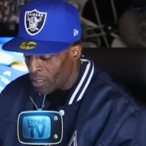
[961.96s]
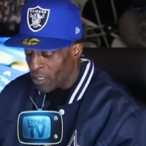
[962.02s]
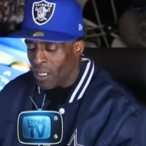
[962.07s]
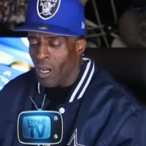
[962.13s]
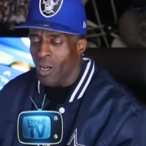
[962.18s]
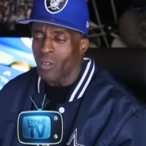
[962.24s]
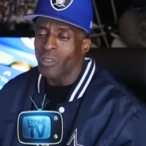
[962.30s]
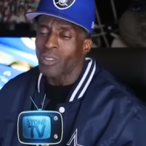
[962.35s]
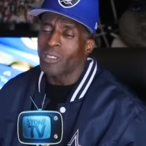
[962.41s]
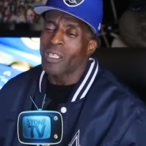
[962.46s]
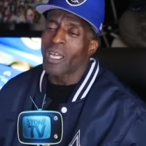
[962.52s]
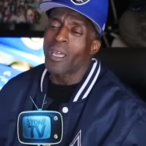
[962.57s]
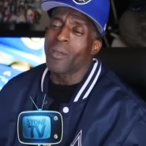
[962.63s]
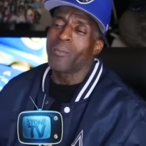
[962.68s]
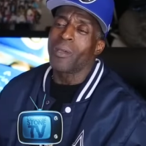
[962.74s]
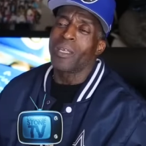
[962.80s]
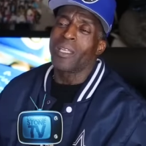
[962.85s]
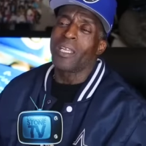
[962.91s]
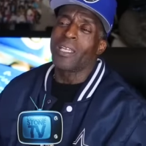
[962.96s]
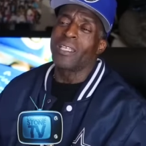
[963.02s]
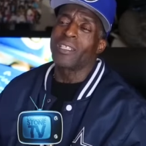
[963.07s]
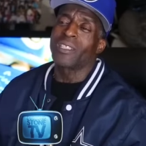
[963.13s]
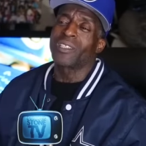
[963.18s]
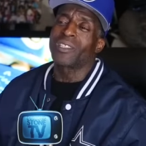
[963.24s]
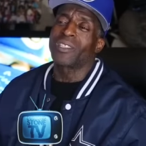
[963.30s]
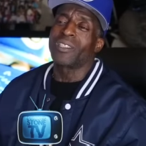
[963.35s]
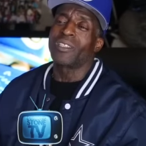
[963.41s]
coldest thing, man. That
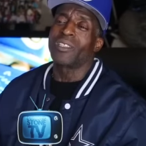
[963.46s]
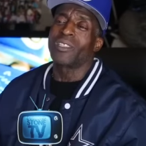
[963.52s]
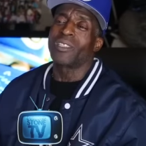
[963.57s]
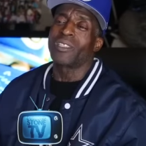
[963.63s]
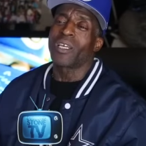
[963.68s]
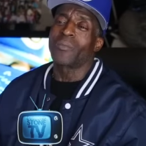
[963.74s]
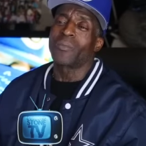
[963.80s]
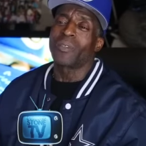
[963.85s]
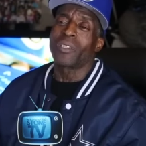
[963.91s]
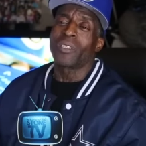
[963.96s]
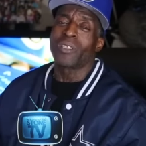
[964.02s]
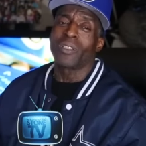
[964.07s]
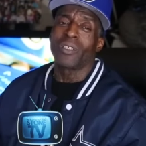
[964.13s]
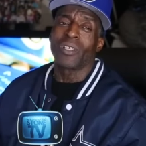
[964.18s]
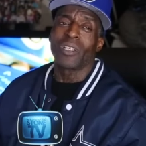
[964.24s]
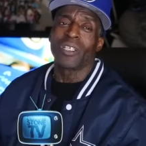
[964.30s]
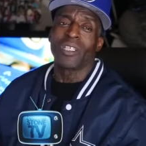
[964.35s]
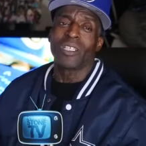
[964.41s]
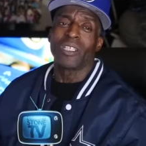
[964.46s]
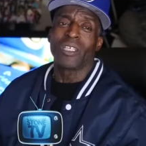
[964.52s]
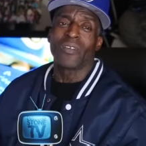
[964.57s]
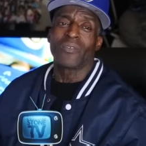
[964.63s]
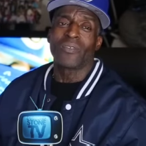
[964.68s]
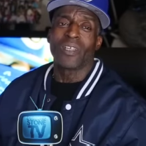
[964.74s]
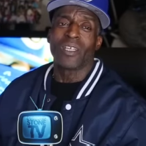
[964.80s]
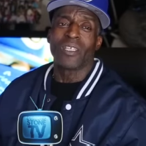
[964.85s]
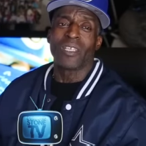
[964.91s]
nigga's son jumped in the car and
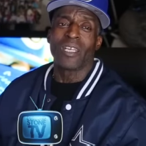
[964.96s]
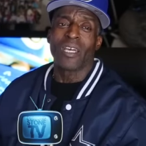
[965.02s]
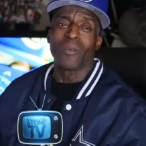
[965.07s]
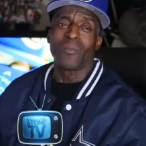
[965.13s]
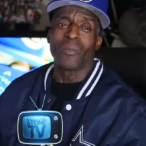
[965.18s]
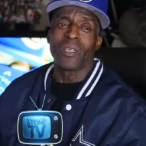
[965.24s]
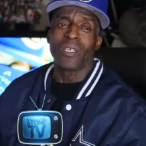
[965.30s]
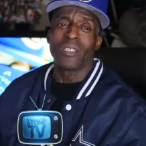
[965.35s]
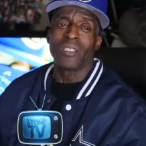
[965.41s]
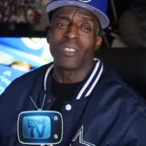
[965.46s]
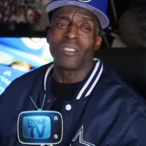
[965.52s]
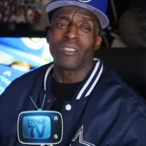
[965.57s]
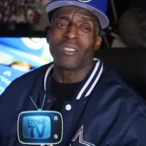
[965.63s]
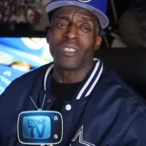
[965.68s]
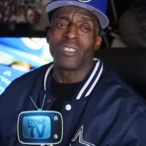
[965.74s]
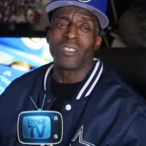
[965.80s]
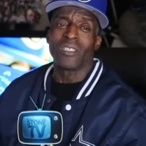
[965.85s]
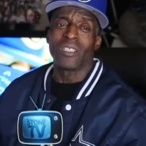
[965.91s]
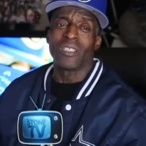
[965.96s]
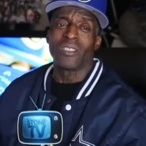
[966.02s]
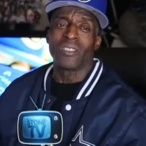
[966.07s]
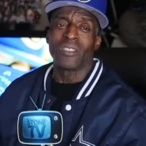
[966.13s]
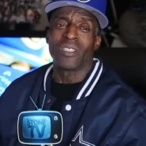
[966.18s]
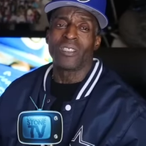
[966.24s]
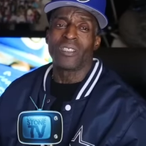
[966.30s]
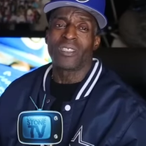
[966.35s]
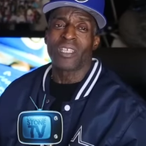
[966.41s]
left that night, man.
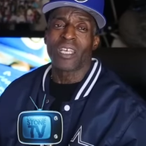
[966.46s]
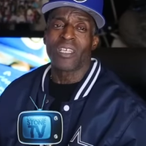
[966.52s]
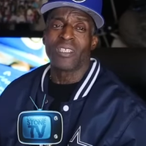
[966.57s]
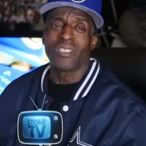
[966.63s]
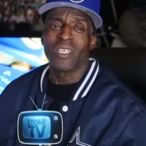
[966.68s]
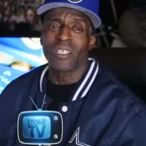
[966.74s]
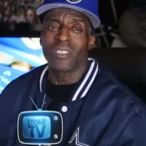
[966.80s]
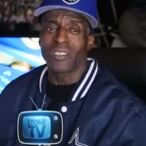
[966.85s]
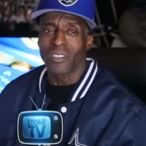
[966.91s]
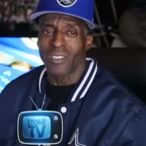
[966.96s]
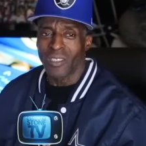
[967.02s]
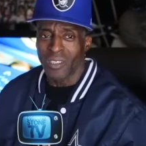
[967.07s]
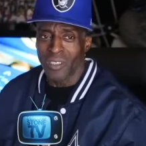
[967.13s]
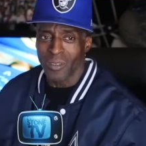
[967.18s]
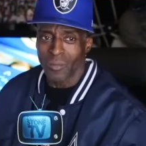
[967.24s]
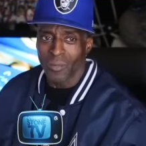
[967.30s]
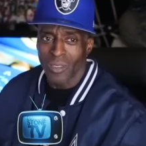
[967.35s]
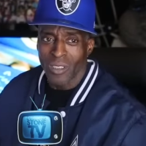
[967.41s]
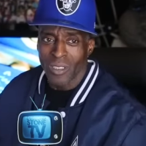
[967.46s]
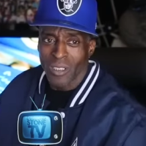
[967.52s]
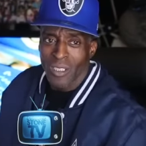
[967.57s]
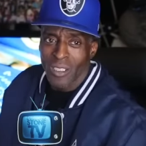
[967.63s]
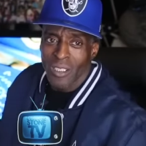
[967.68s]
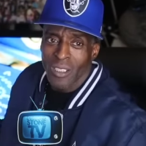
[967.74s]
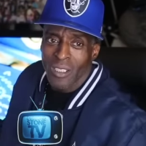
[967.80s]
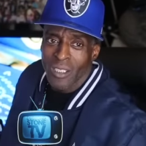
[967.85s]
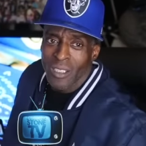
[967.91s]
Didn't say nothing. You hear me?
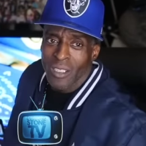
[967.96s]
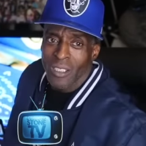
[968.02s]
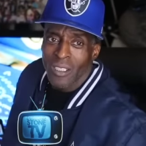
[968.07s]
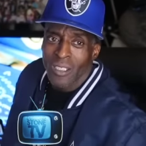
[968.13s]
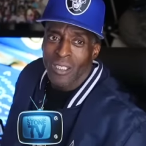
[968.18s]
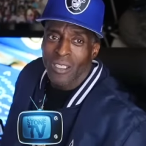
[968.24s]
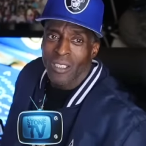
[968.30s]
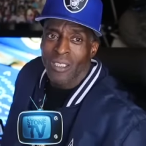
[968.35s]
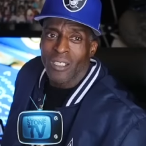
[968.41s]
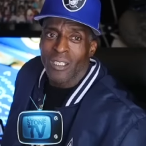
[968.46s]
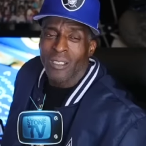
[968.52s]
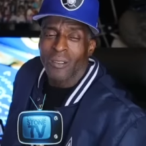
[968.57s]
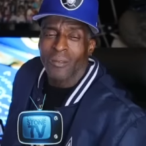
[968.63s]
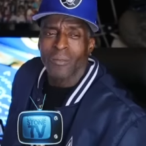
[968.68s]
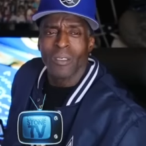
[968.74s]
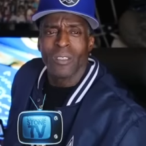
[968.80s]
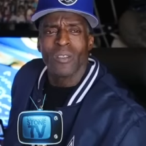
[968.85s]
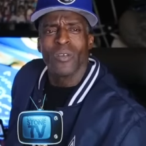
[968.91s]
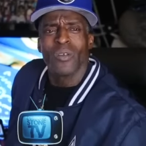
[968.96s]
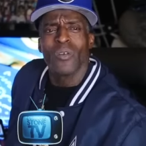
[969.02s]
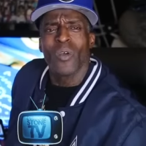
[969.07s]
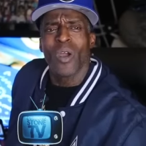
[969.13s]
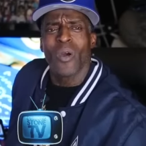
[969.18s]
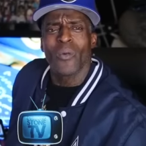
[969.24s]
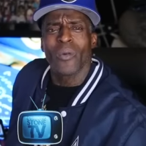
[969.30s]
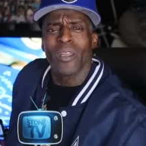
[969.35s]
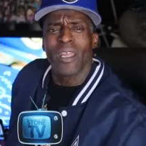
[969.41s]
Man,
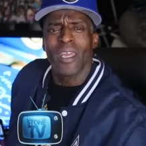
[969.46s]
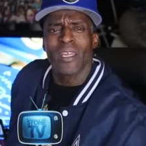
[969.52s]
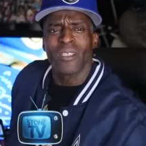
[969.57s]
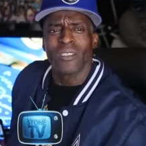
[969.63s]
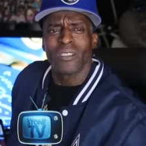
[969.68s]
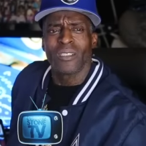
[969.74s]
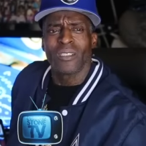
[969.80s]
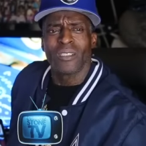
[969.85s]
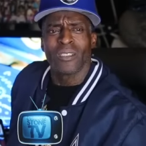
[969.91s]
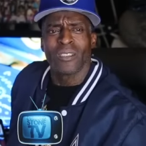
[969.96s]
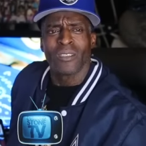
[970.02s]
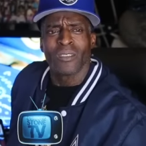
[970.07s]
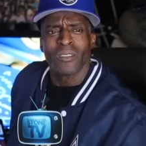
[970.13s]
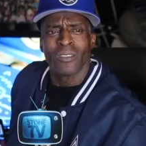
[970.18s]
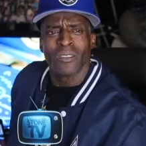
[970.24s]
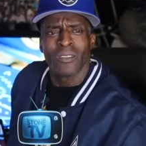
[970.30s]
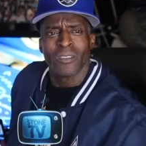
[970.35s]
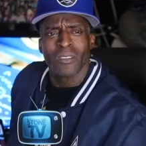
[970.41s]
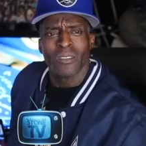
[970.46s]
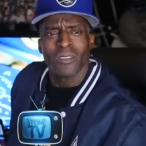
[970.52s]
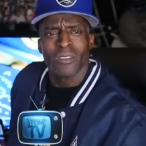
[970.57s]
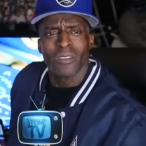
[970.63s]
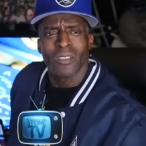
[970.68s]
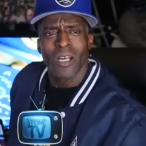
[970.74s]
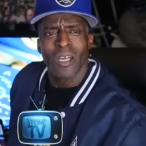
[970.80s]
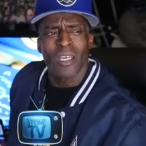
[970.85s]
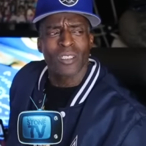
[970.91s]
you already had an
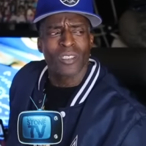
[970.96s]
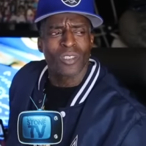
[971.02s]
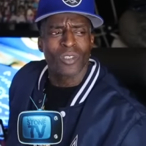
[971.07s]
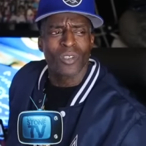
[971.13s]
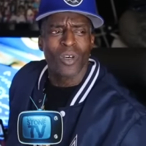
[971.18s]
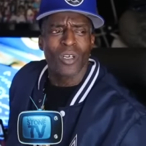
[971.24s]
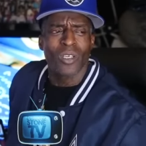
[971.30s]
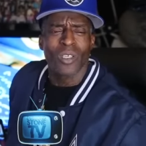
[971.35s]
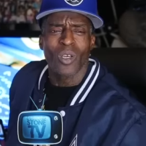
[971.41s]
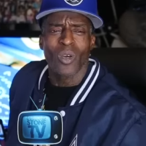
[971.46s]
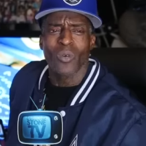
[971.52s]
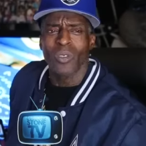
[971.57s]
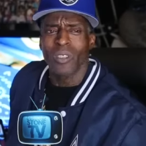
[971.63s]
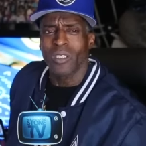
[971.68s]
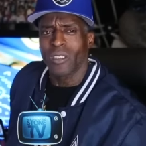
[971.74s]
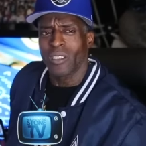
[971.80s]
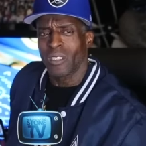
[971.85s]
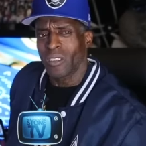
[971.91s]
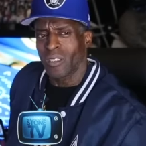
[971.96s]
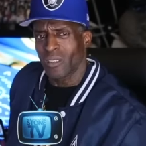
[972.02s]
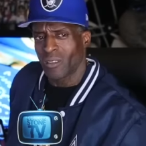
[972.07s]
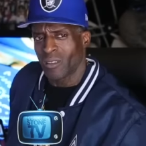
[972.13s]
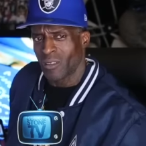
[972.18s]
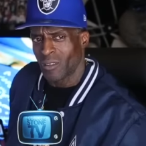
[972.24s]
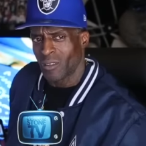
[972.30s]
extra car to go get in.